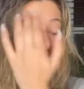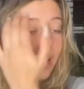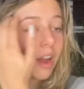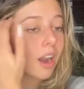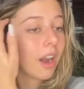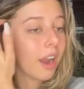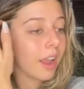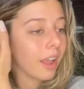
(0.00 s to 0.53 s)

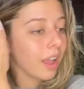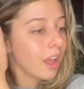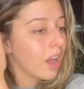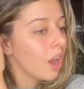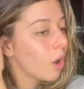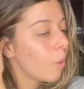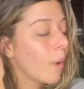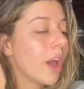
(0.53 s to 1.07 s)
All right,
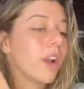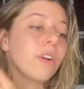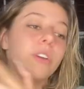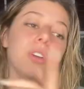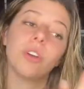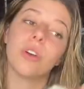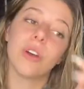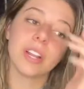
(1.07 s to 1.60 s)
why don't
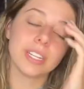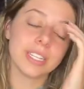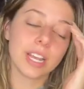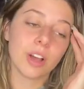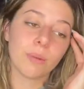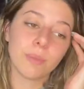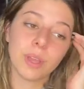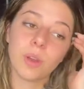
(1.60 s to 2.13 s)
you go ahead and
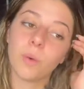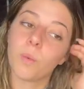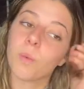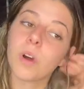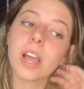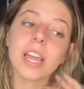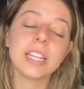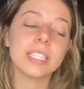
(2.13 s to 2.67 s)
tell me,
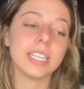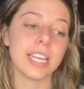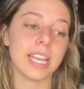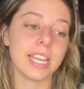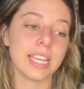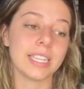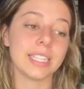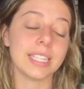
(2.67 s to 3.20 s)
what
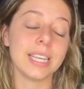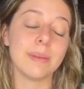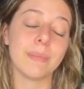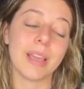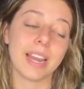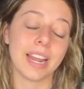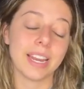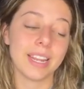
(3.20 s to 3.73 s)
is the
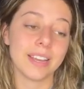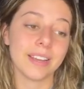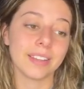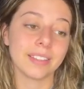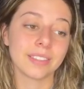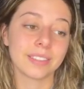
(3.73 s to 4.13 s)
main idea?